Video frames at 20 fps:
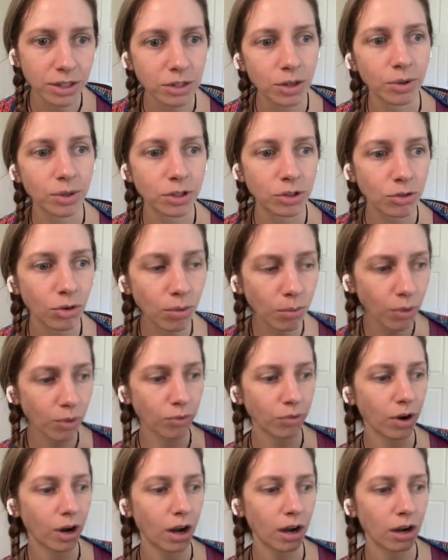So it's normal
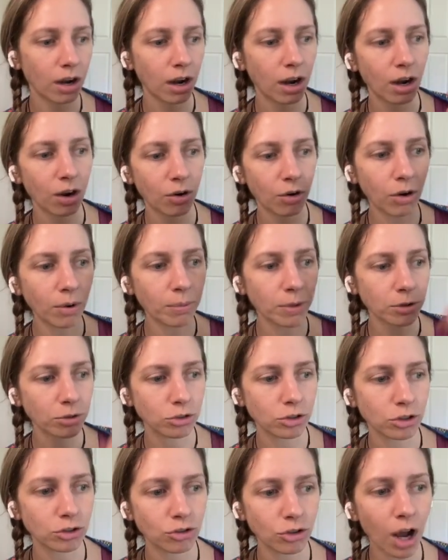for our
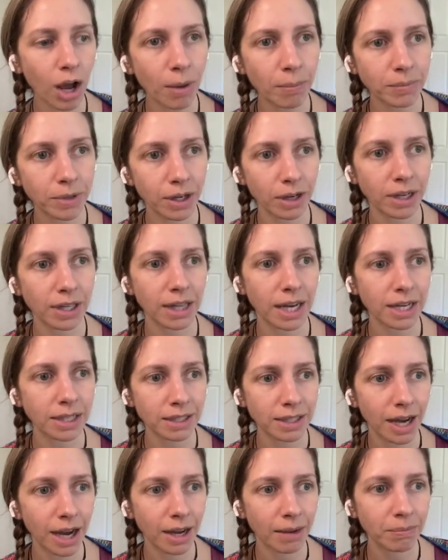hormones to drop during that
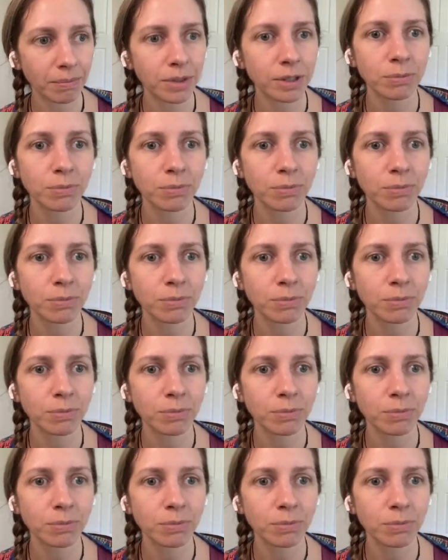time,